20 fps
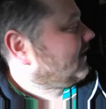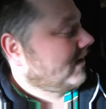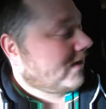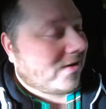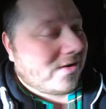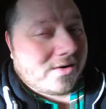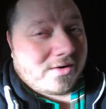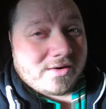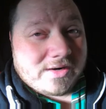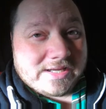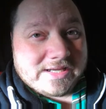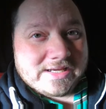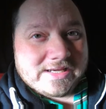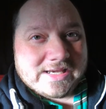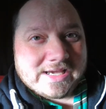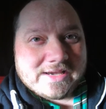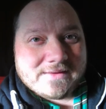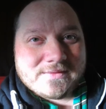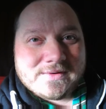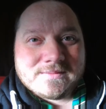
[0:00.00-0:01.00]
Or he
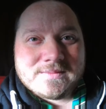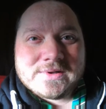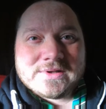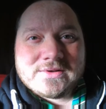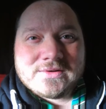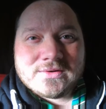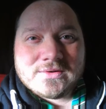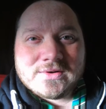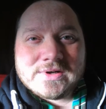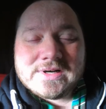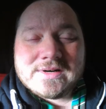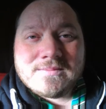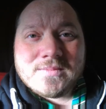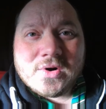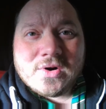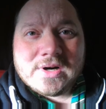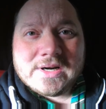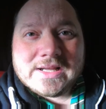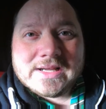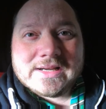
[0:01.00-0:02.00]
gave them the tour in the
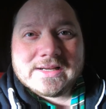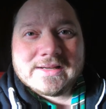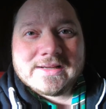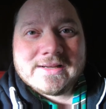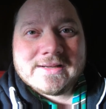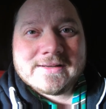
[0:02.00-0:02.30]
morning,